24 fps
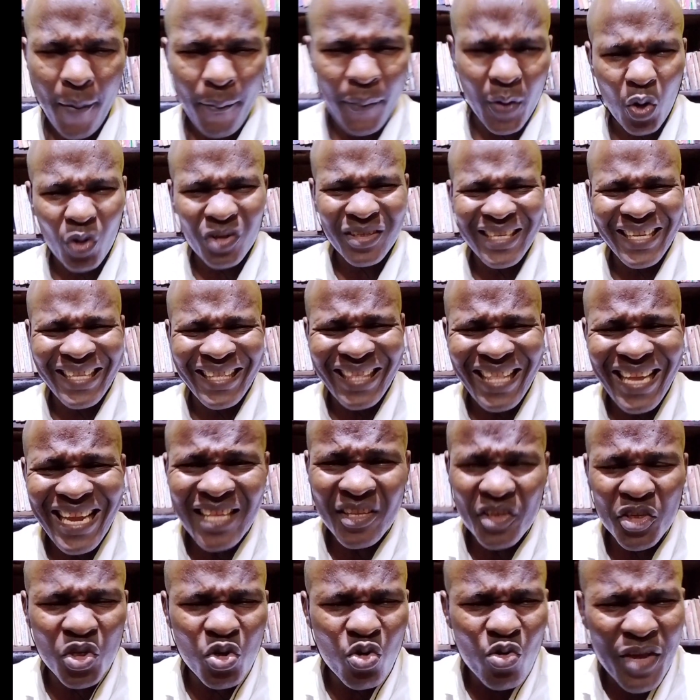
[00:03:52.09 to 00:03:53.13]
Because the
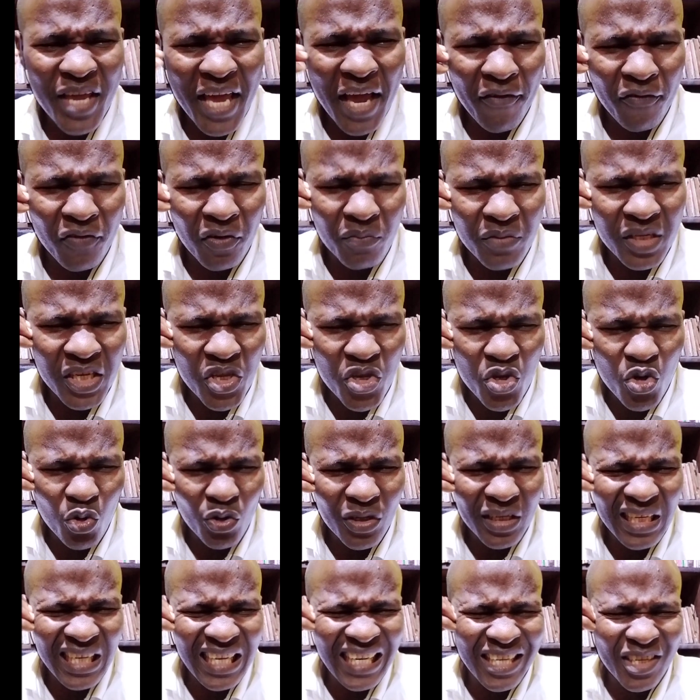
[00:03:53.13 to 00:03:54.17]
things you hear from the
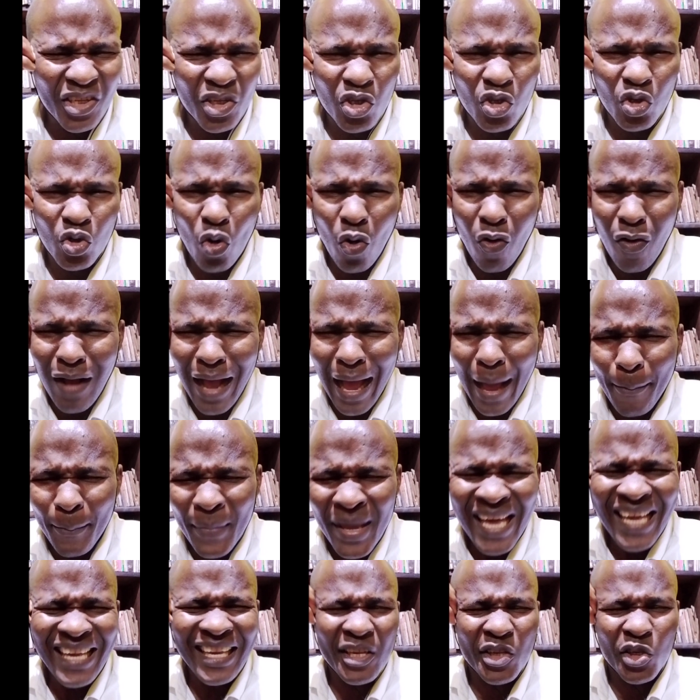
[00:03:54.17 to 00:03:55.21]
news is so
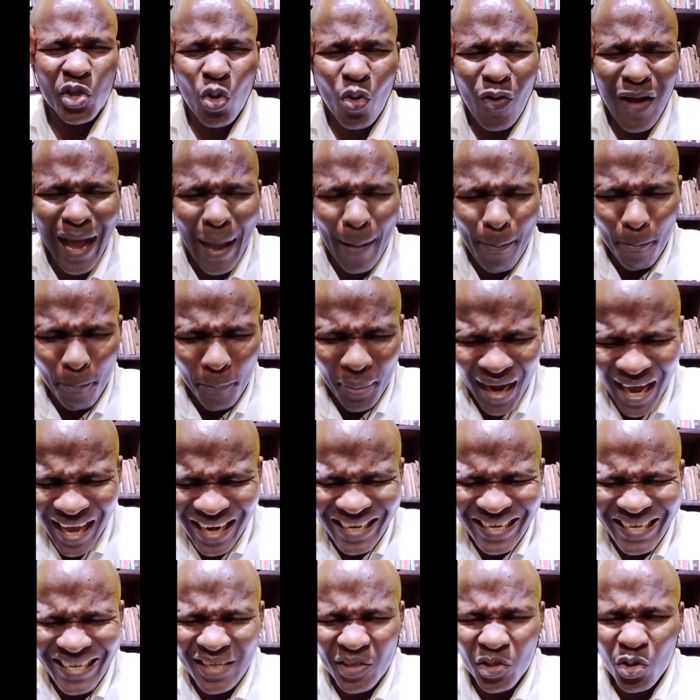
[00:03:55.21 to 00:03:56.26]

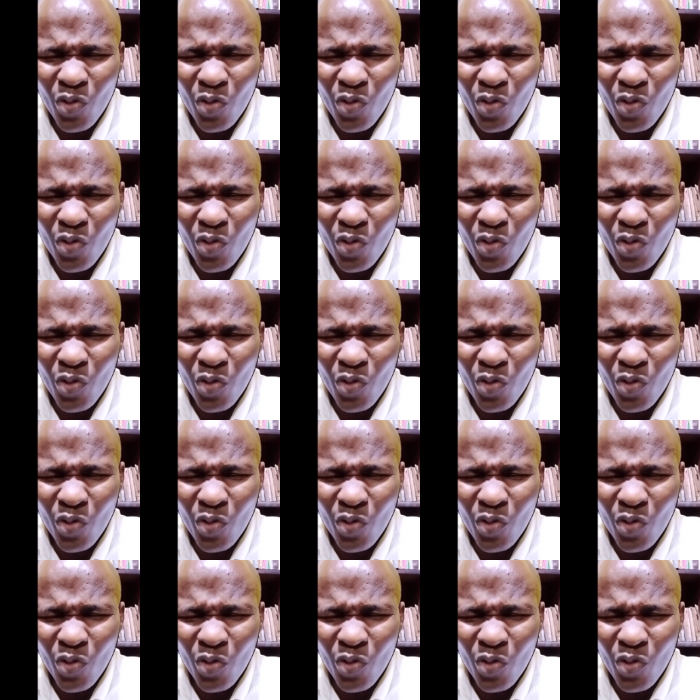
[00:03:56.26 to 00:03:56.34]
appalling, it's